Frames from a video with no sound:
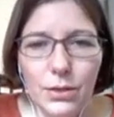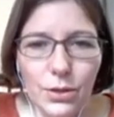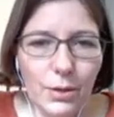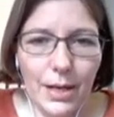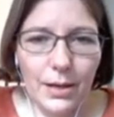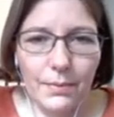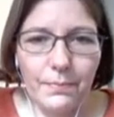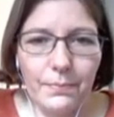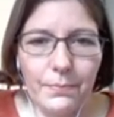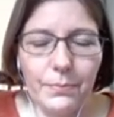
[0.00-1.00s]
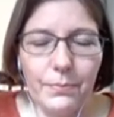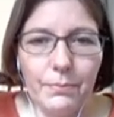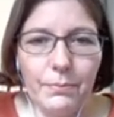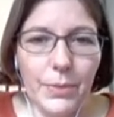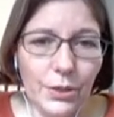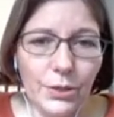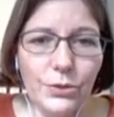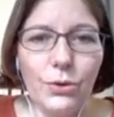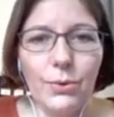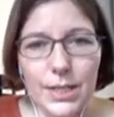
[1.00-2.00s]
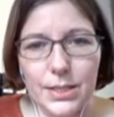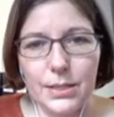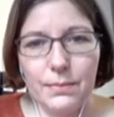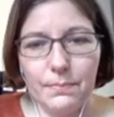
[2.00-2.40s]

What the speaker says: normal, but not always.